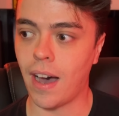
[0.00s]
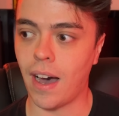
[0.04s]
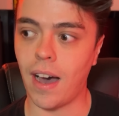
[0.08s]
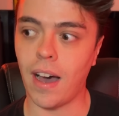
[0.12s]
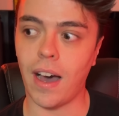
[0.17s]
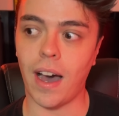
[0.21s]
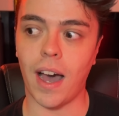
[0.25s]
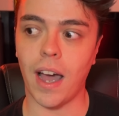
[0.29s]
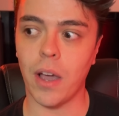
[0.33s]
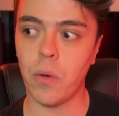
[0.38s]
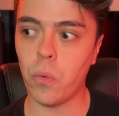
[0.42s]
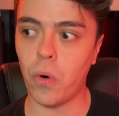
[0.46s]

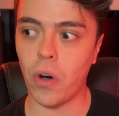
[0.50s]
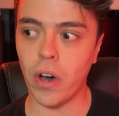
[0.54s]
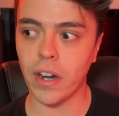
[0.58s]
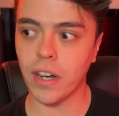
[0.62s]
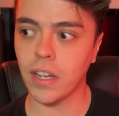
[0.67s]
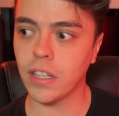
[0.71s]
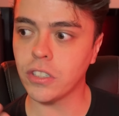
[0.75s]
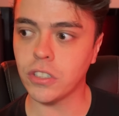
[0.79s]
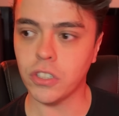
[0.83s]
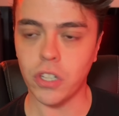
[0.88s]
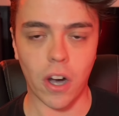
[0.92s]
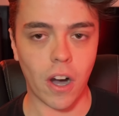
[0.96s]
I want
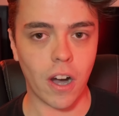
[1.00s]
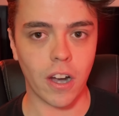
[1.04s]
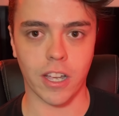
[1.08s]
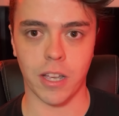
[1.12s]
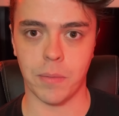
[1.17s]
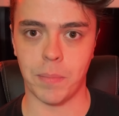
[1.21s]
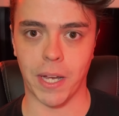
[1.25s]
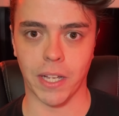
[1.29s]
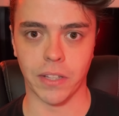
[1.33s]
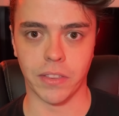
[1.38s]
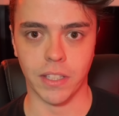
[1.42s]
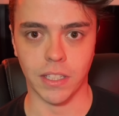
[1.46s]
to talk
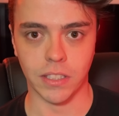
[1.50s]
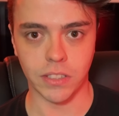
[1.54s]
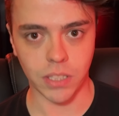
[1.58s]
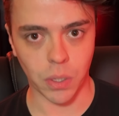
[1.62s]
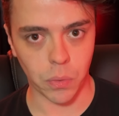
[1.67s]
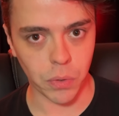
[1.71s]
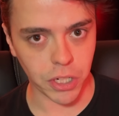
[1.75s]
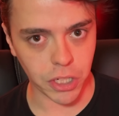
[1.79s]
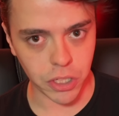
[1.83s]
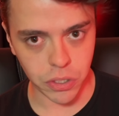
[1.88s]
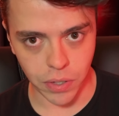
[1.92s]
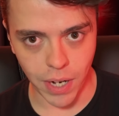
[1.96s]
about this. I
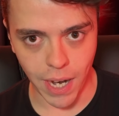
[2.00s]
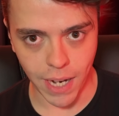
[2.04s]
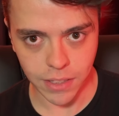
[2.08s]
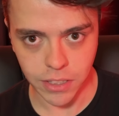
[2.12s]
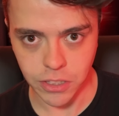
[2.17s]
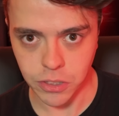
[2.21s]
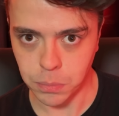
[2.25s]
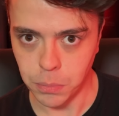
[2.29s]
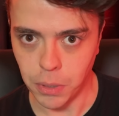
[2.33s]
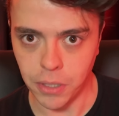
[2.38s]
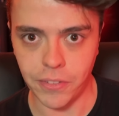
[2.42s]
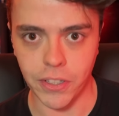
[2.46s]
want to crack
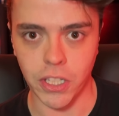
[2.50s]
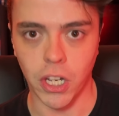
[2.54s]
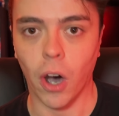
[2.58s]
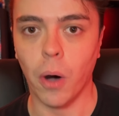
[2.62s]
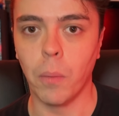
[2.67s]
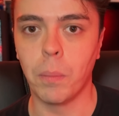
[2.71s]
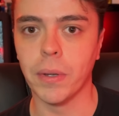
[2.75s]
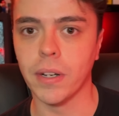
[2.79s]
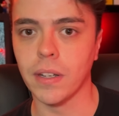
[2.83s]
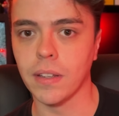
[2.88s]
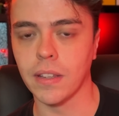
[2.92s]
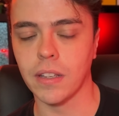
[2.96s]
this movie
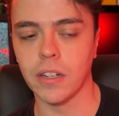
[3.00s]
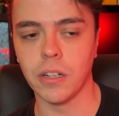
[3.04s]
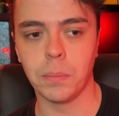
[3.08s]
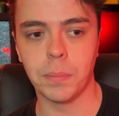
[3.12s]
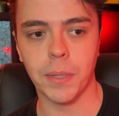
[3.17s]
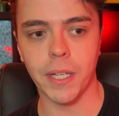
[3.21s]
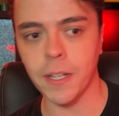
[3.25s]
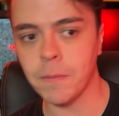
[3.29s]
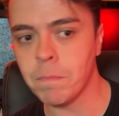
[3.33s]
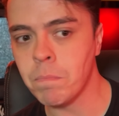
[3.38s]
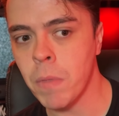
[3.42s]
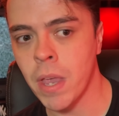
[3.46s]
open a little
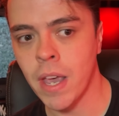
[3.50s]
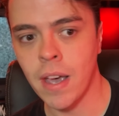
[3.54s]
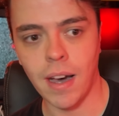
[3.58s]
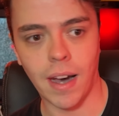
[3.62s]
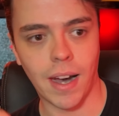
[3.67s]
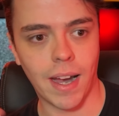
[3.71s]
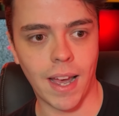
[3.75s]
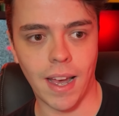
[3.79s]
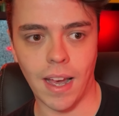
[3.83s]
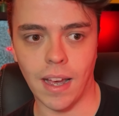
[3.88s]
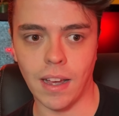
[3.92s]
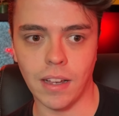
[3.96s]
bit.
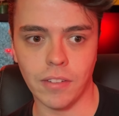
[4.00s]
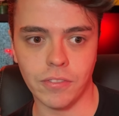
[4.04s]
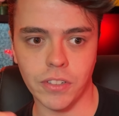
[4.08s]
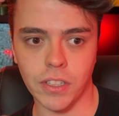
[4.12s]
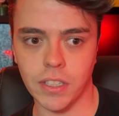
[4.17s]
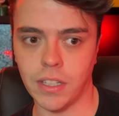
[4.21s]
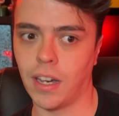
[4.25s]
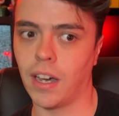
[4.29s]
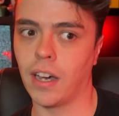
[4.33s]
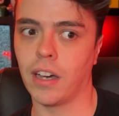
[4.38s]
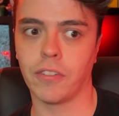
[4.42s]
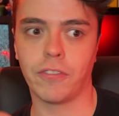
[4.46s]
I have
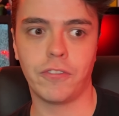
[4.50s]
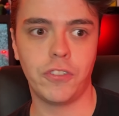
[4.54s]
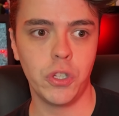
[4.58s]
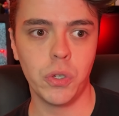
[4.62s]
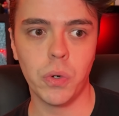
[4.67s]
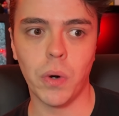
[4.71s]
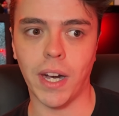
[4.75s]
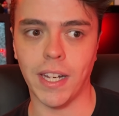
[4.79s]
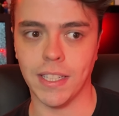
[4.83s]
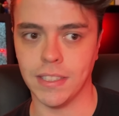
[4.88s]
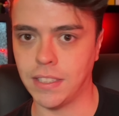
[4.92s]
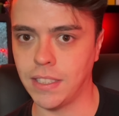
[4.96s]
a few
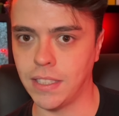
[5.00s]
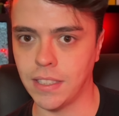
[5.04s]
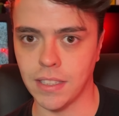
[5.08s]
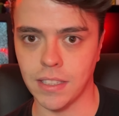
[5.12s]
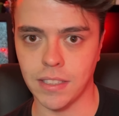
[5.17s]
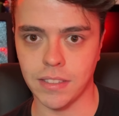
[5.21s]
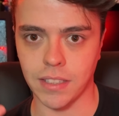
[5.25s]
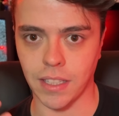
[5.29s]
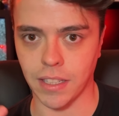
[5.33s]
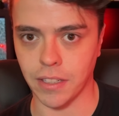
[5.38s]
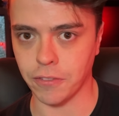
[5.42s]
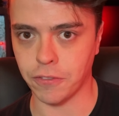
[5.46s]

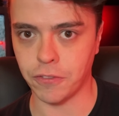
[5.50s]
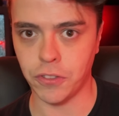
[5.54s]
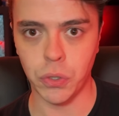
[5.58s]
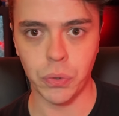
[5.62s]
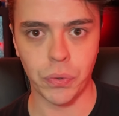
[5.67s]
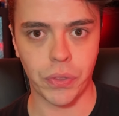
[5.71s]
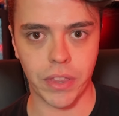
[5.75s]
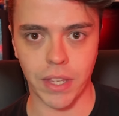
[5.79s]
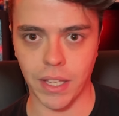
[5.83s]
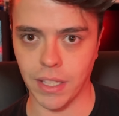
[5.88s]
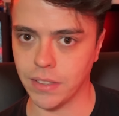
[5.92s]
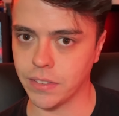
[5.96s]
ideas and a few
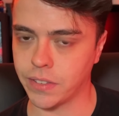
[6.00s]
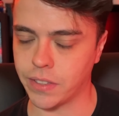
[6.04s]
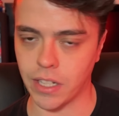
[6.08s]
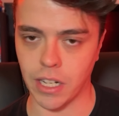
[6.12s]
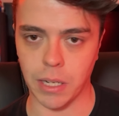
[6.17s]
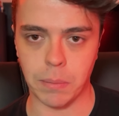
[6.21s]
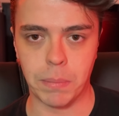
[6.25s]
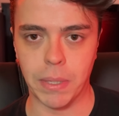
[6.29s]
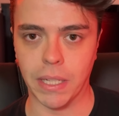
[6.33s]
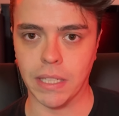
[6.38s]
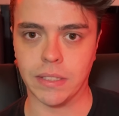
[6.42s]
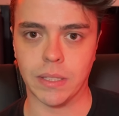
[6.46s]
things that I
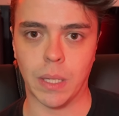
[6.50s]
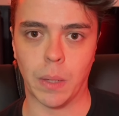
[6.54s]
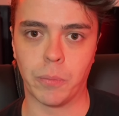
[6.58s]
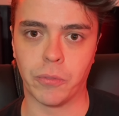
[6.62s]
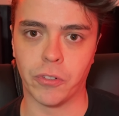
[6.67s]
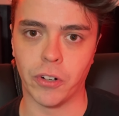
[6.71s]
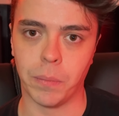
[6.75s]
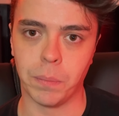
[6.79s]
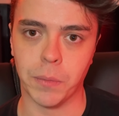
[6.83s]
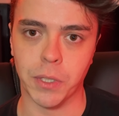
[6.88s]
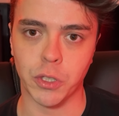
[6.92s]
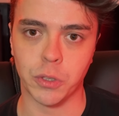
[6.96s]
picked up
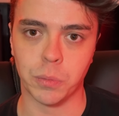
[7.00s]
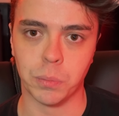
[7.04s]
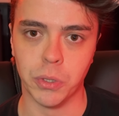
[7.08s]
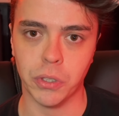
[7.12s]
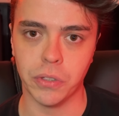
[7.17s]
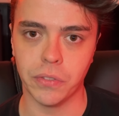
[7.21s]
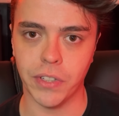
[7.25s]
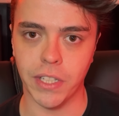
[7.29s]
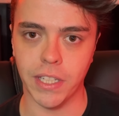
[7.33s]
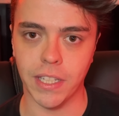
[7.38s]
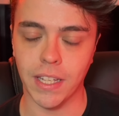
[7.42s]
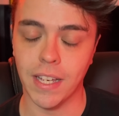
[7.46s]
from this
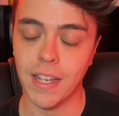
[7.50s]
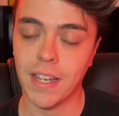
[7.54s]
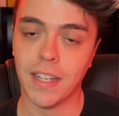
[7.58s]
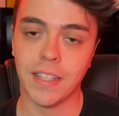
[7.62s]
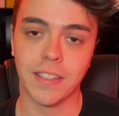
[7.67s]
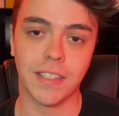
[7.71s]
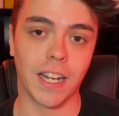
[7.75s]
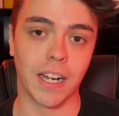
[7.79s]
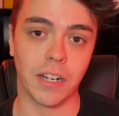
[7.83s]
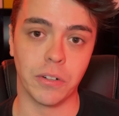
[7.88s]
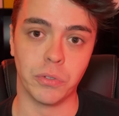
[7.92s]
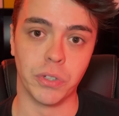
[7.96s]
movie
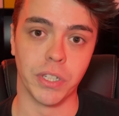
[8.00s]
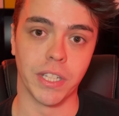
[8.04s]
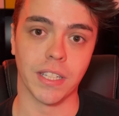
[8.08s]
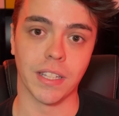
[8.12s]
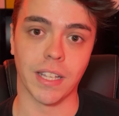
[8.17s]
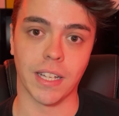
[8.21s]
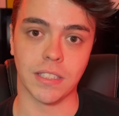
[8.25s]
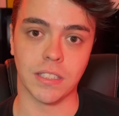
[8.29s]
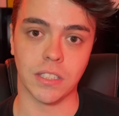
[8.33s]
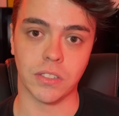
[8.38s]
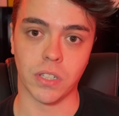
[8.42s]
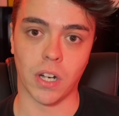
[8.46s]
that I'd really
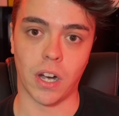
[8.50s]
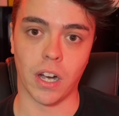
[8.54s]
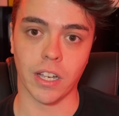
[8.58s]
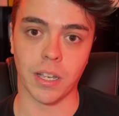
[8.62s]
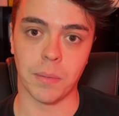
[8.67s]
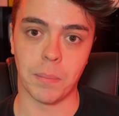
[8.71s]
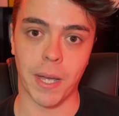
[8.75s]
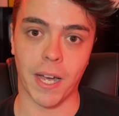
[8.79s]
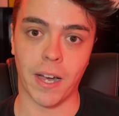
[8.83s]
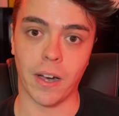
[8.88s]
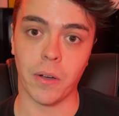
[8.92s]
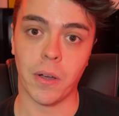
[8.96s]
like to talk
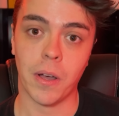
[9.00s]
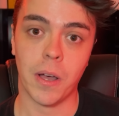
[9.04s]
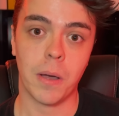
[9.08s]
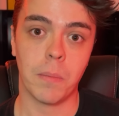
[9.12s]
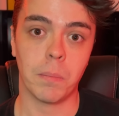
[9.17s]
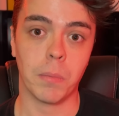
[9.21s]
about.